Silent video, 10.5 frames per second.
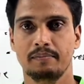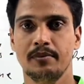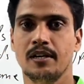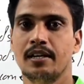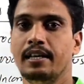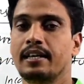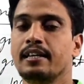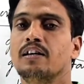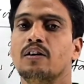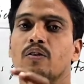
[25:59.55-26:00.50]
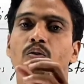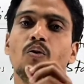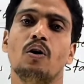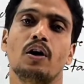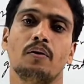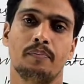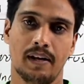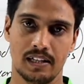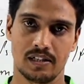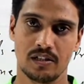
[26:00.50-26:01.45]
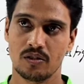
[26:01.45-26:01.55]
bearing lower
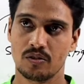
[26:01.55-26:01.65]
price.